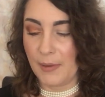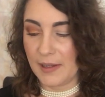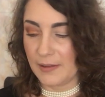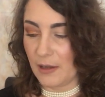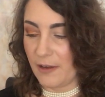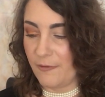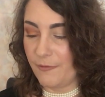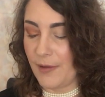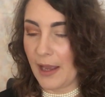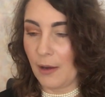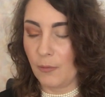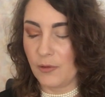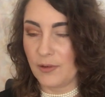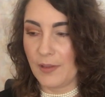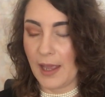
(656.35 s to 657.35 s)
because I
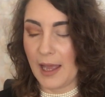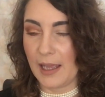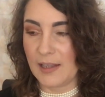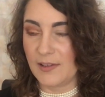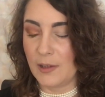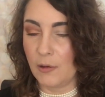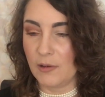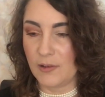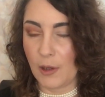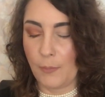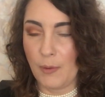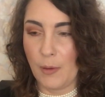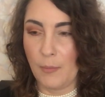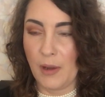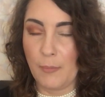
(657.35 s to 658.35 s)
found that as soon as I
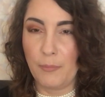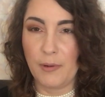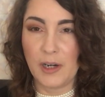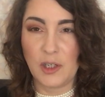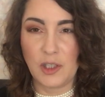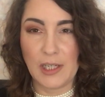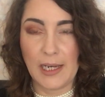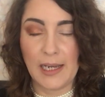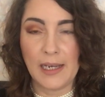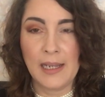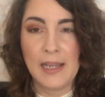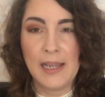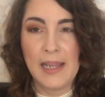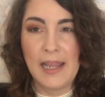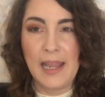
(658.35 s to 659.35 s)
put my brush in,
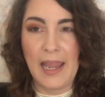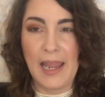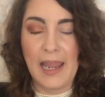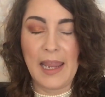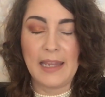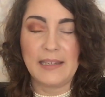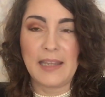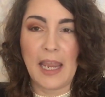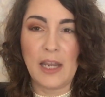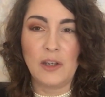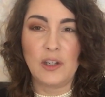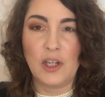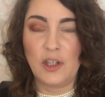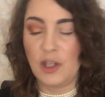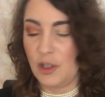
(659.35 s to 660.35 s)
it
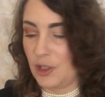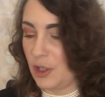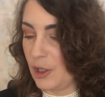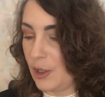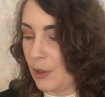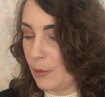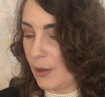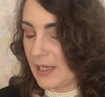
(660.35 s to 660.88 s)
tended to